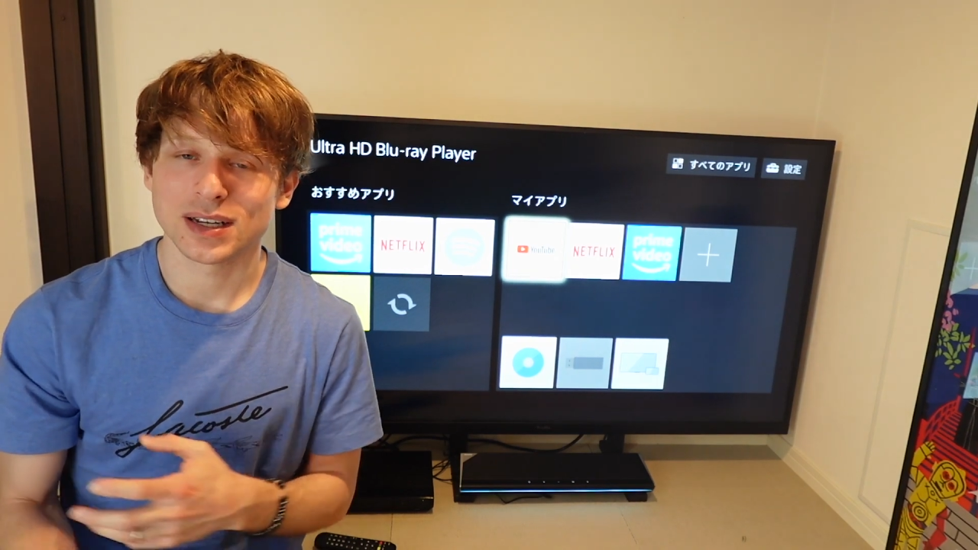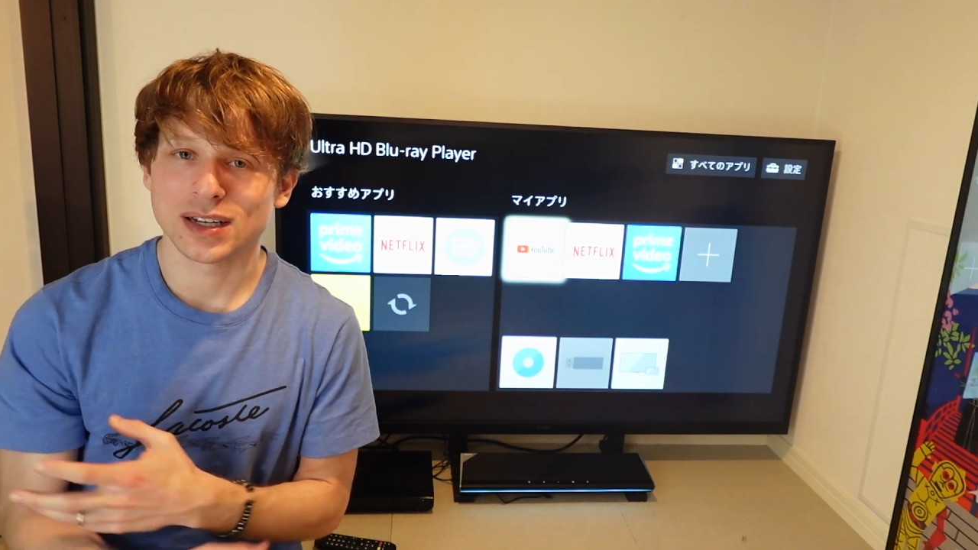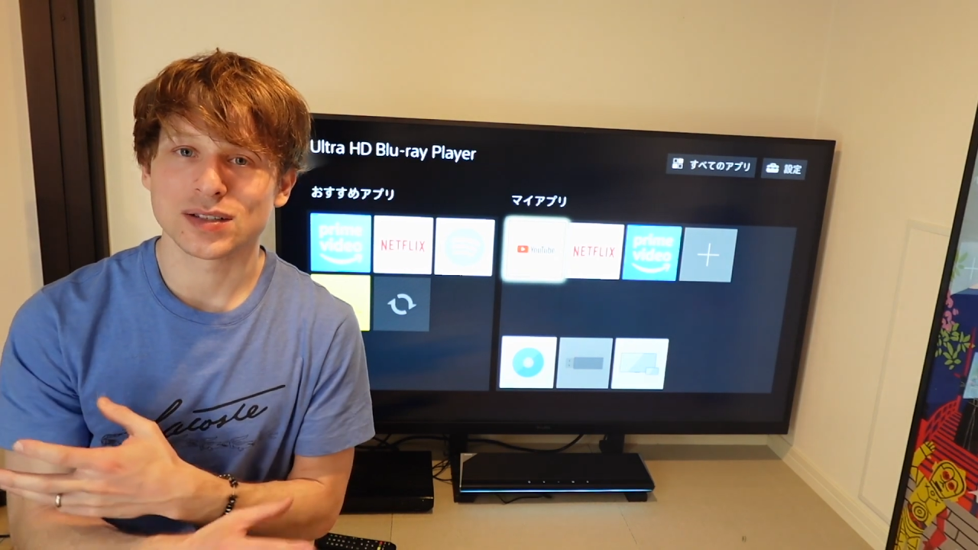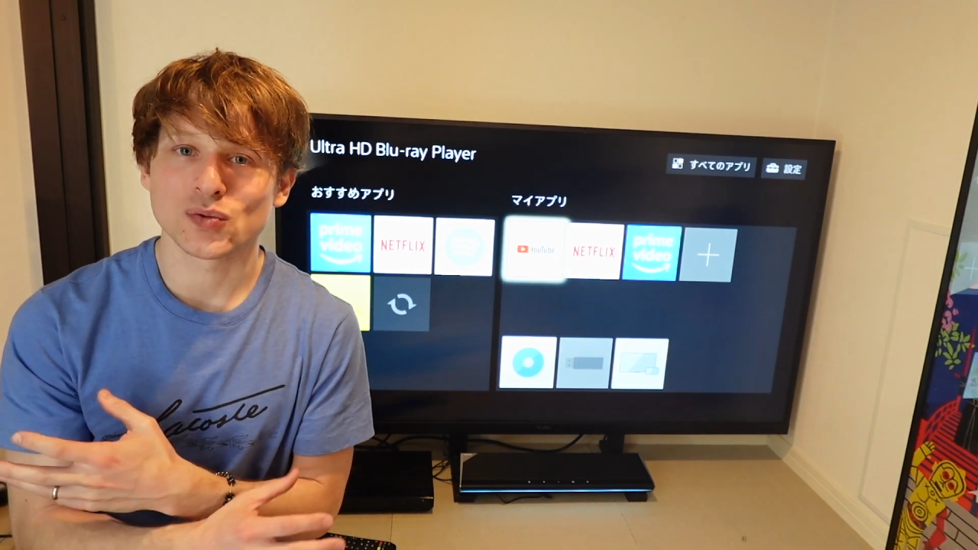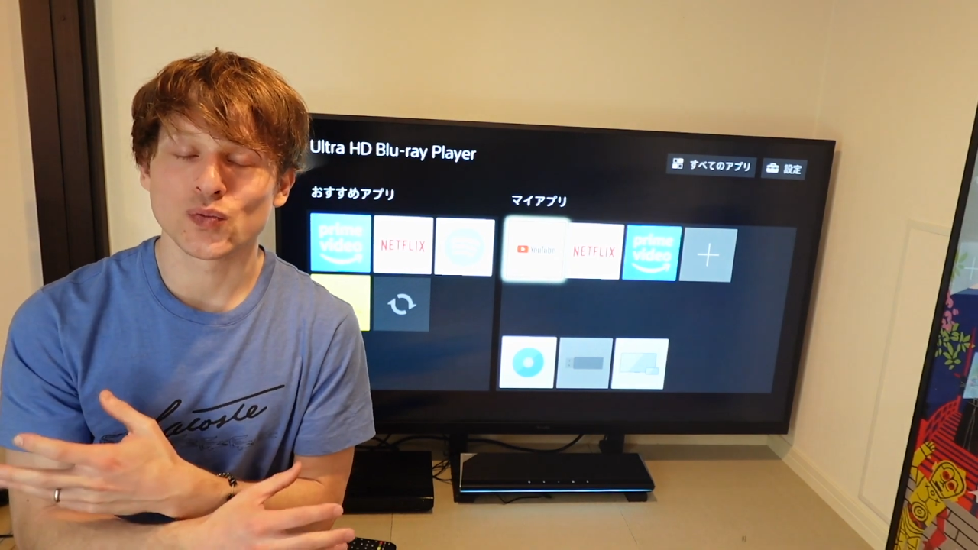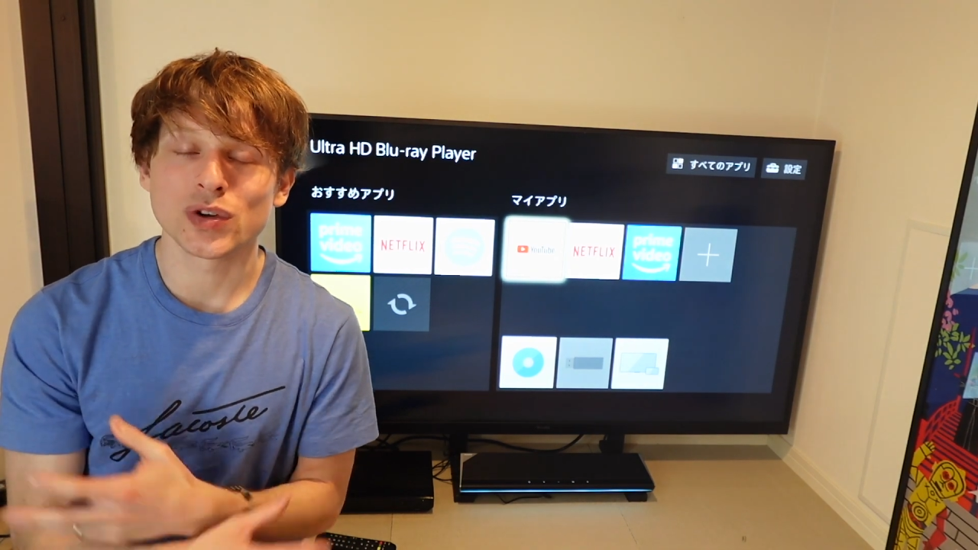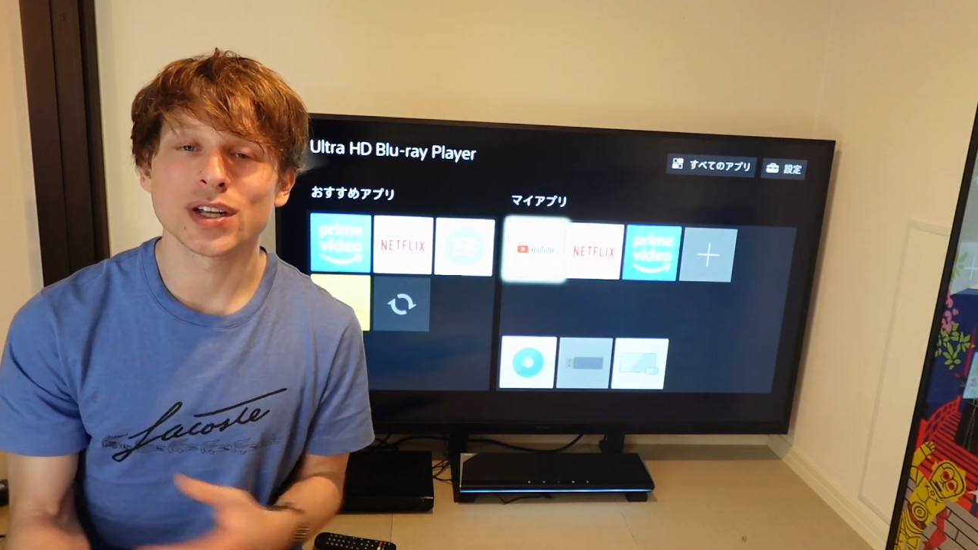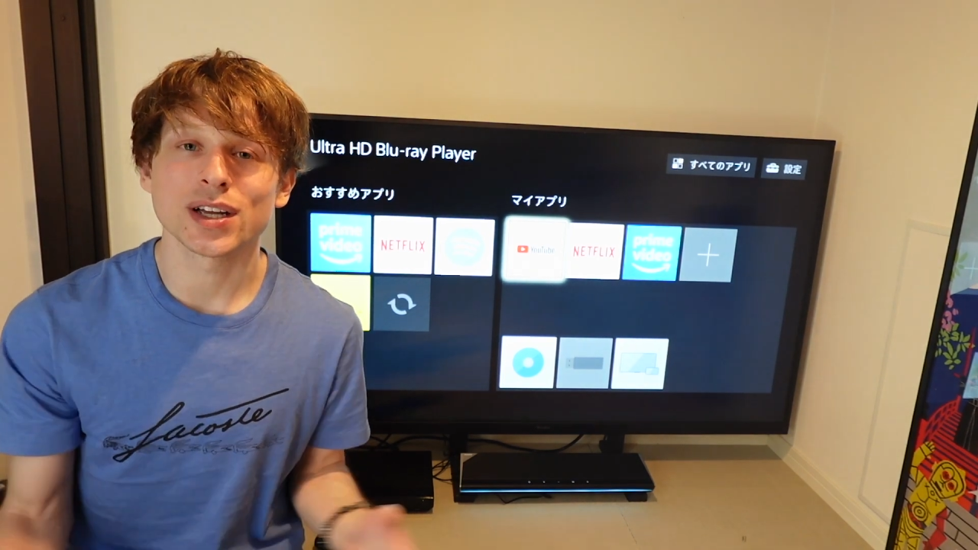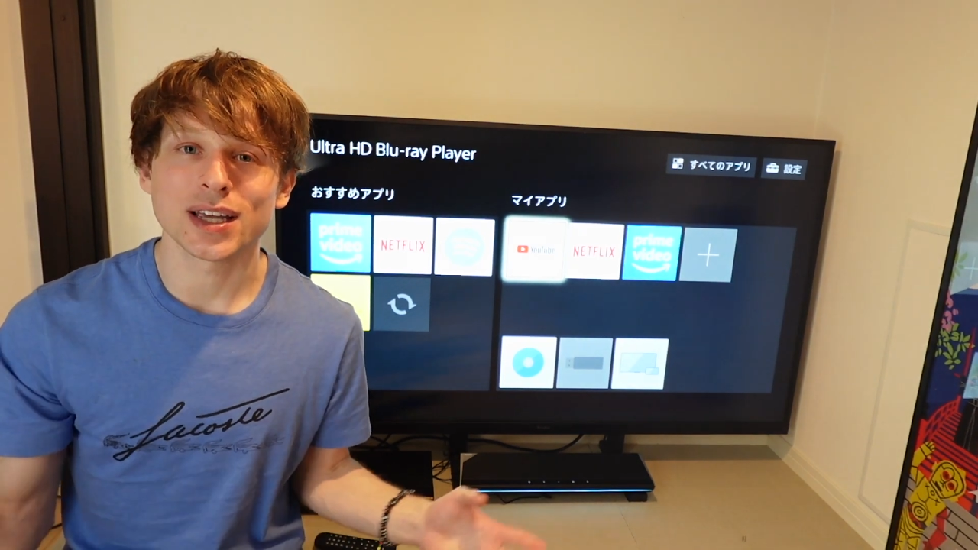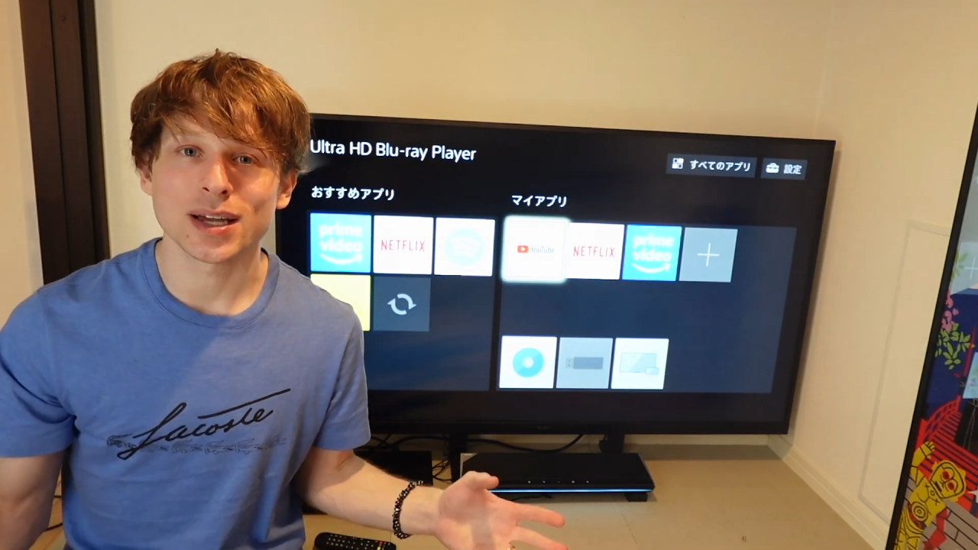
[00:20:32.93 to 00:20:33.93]
It's
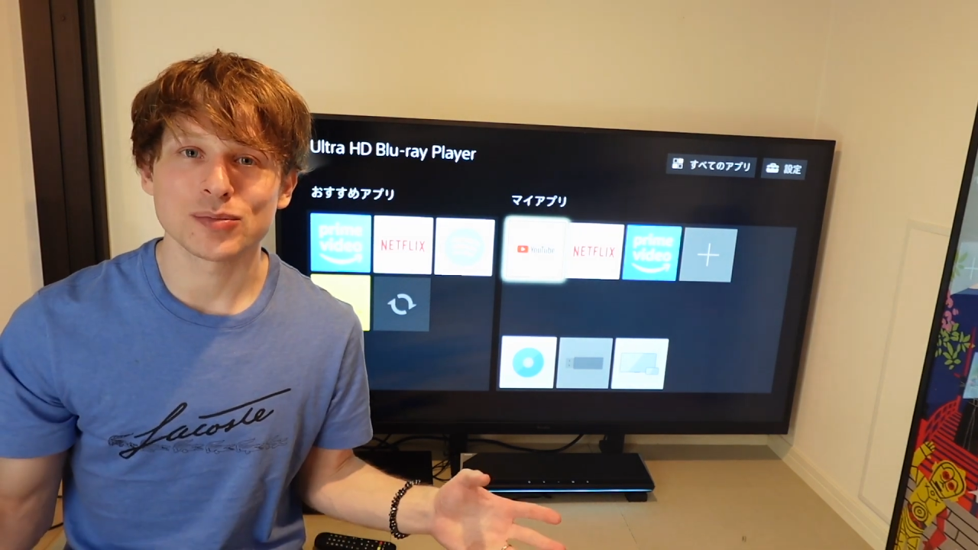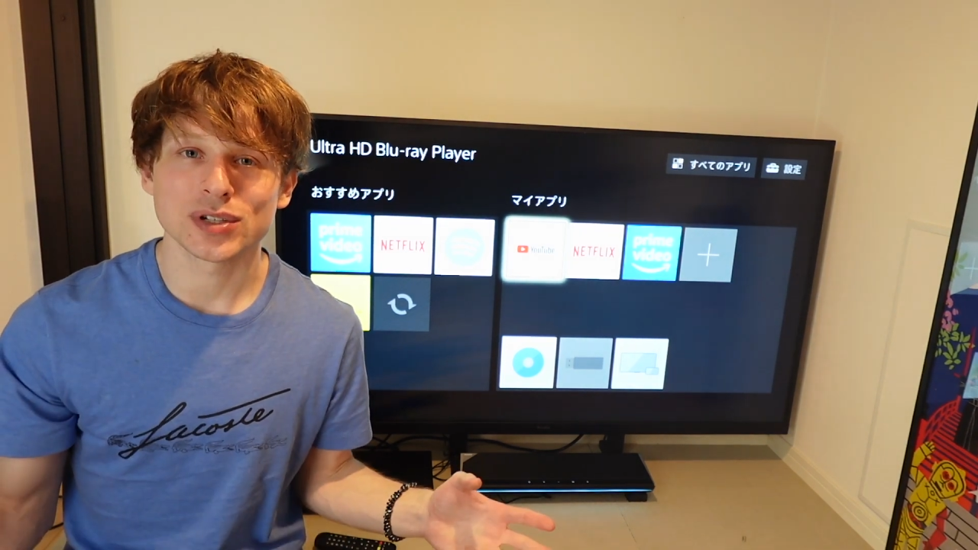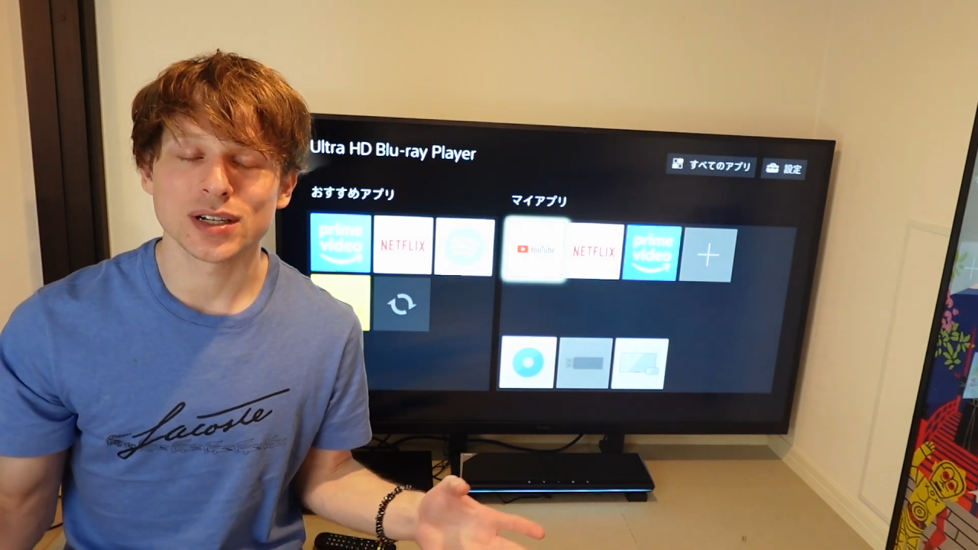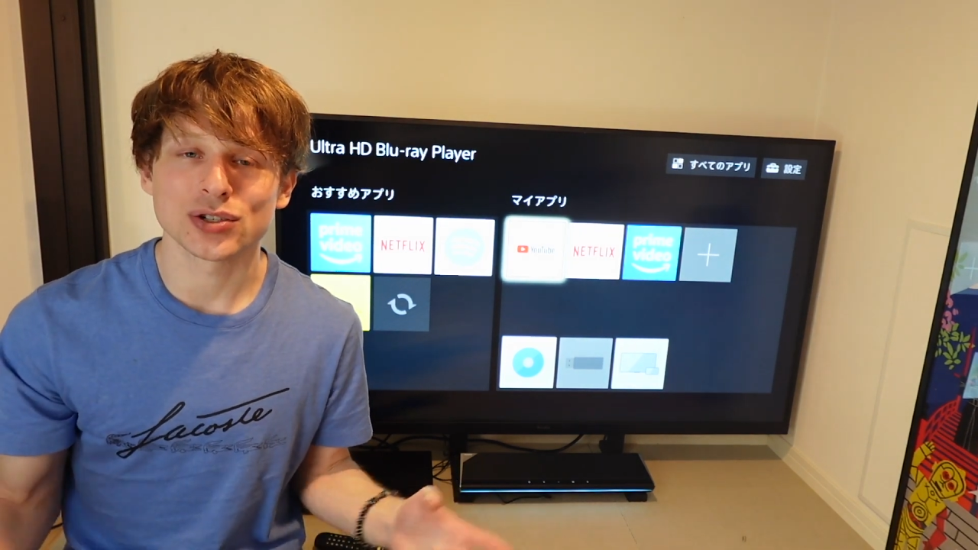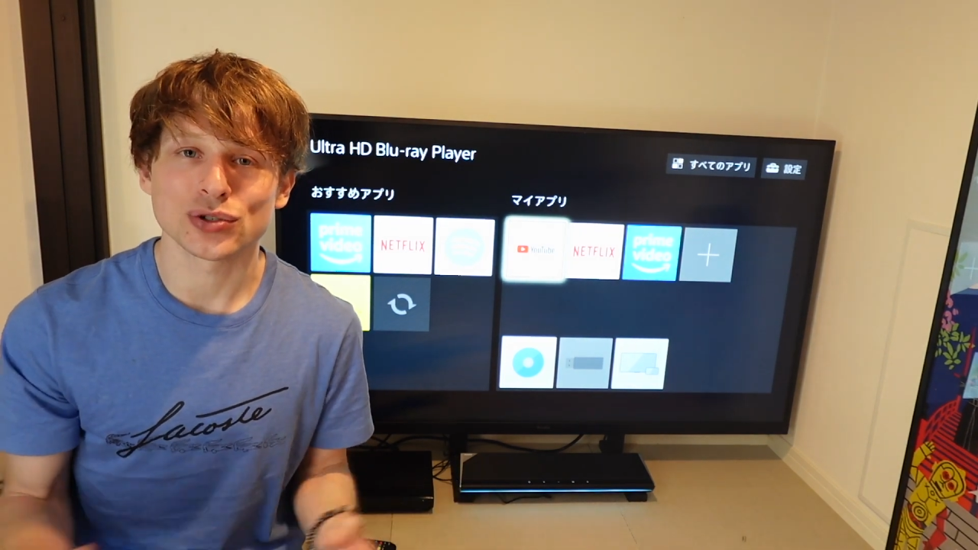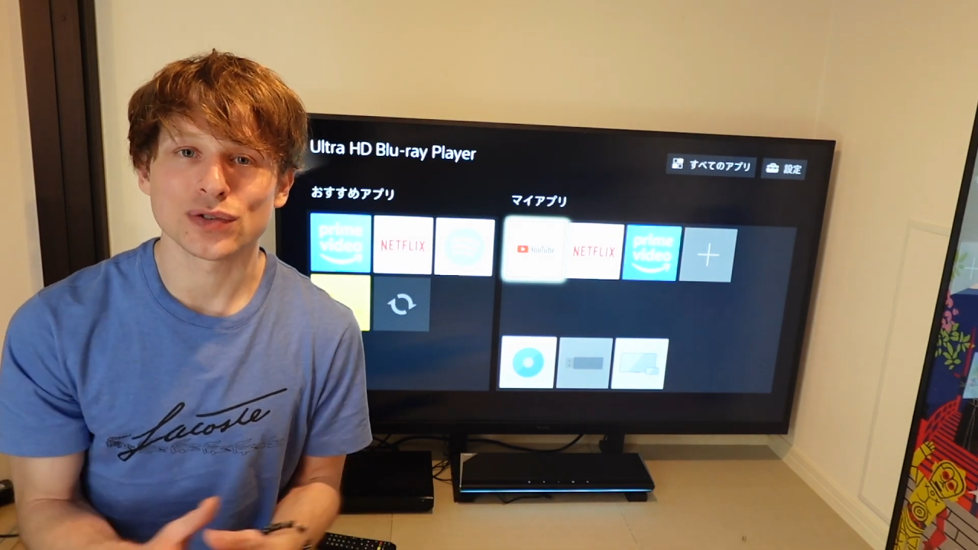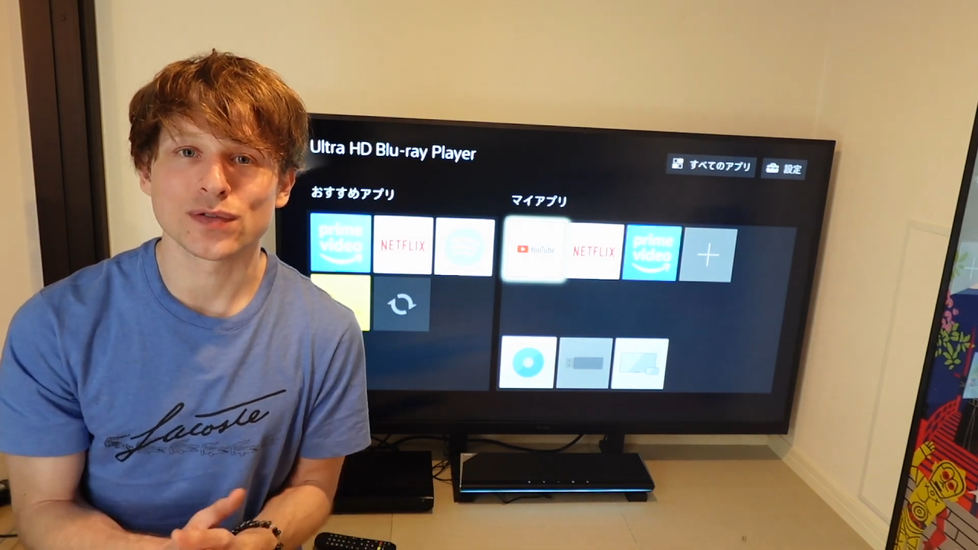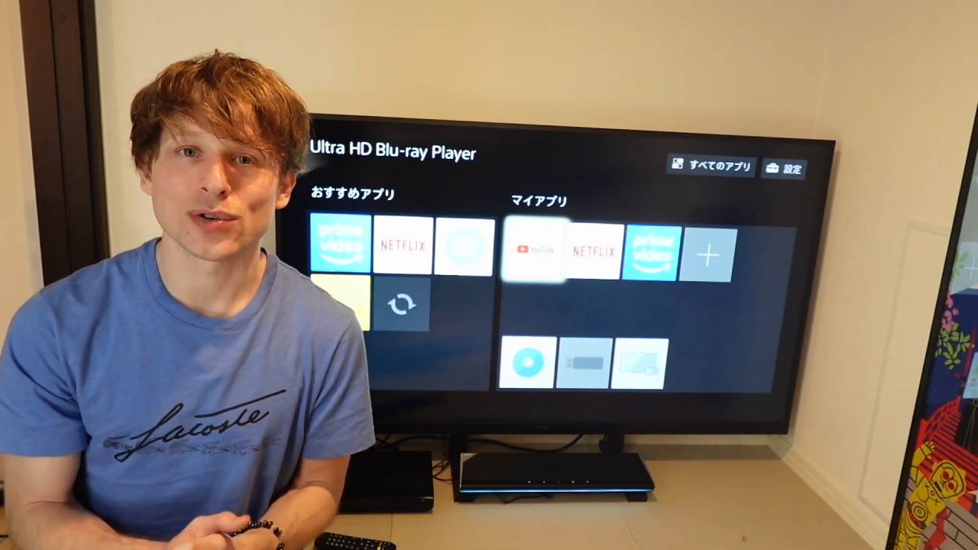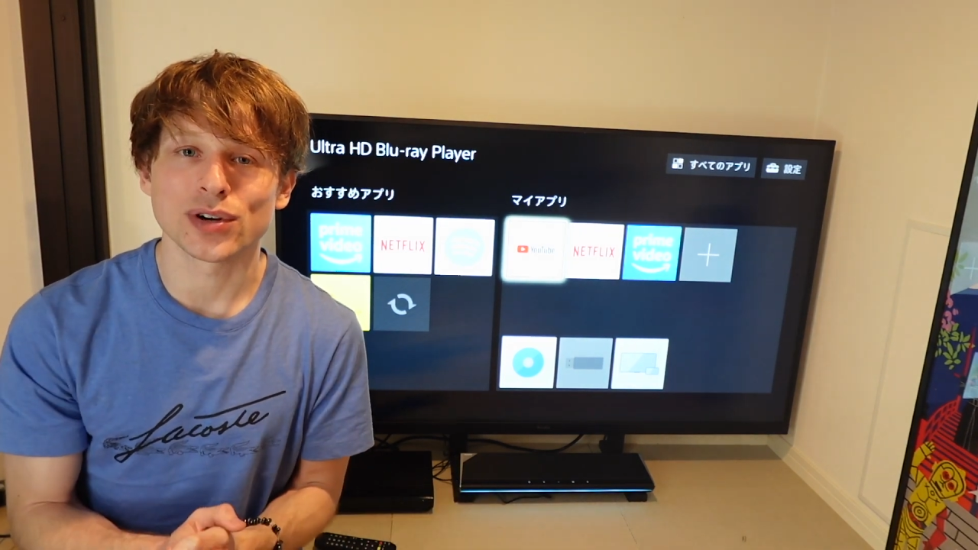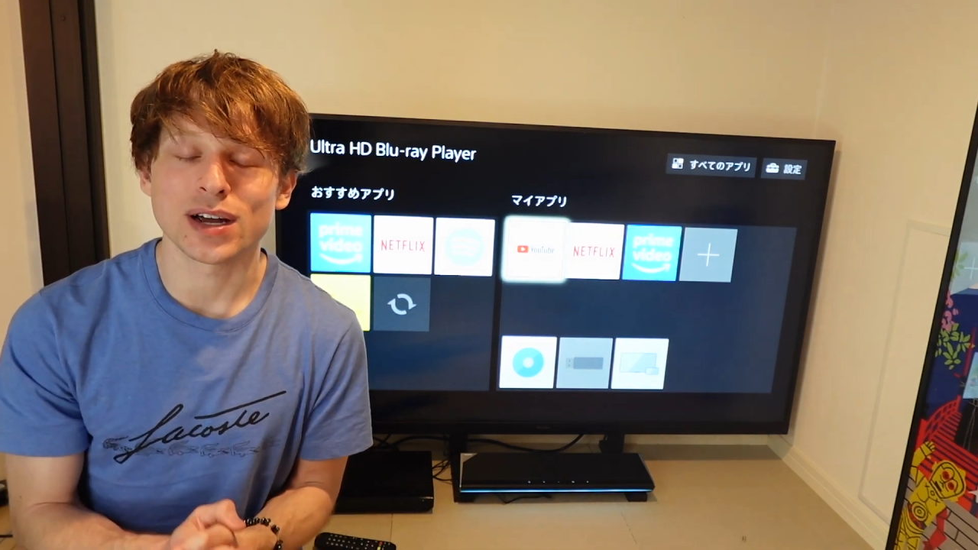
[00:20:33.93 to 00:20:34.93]
really a game changer for